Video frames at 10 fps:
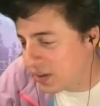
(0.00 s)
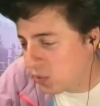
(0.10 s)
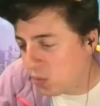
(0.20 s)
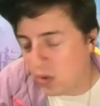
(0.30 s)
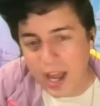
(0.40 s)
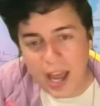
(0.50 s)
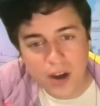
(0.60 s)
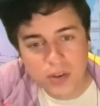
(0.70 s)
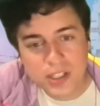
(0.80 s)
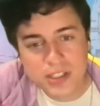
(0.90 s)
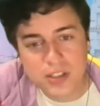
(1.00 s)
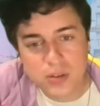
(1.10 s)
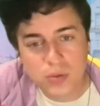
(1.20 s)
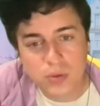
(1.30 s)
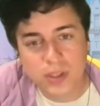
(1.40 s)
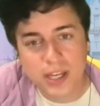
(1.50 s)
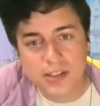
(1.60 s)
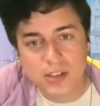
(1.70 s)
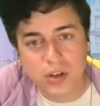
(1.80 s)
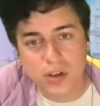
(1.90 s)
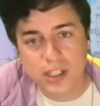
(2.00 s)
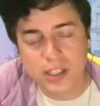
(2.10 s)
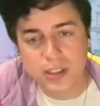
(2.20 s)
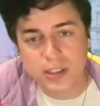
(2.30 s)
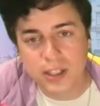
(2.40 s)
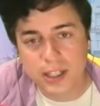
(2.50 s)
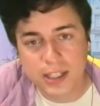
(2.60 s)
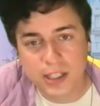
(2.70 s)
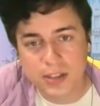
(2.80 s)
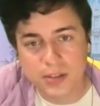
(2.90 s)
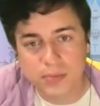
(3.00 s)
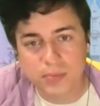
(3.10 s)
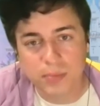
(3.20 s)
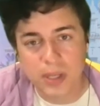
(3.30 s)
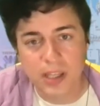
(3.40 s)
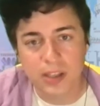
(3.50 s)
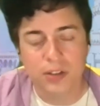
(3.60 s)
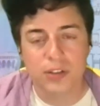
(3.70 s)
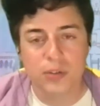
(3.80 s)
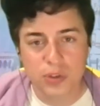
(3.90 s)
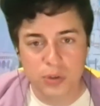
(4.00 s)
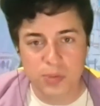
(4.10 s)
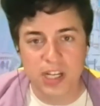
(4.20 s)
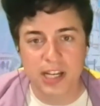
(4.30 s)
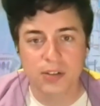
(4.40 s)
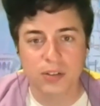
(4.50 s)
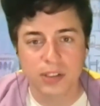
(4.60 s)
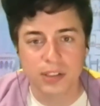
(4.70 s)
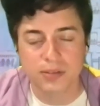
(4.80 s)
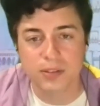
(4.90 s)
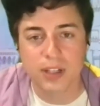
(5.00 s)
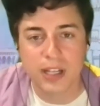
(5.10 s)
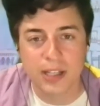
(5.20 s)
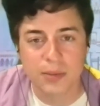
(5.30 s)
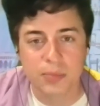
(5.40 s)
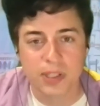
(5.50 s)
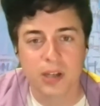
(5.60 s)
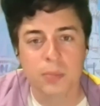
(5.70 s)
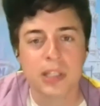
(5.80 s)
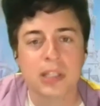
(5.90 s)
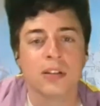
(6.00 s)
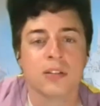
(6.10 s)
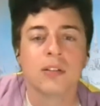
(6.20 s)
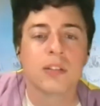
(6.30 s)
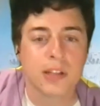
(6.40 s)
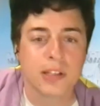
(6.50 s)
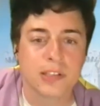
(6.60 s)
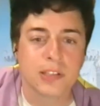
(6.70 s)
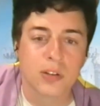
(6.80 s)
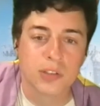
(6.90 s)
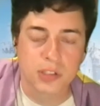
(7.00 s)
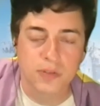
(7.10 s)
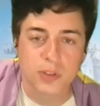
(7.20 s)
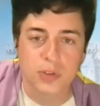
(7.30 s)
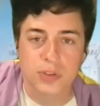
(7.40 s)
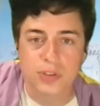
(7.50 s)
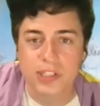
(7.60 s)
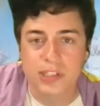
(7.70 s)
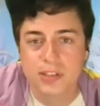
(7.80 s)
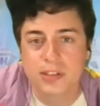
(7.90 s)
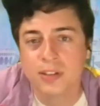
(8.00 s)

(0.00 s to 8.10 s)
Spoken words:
Well, how did you get started in making your YouTube channel and becoming the Nostalgic Futurist?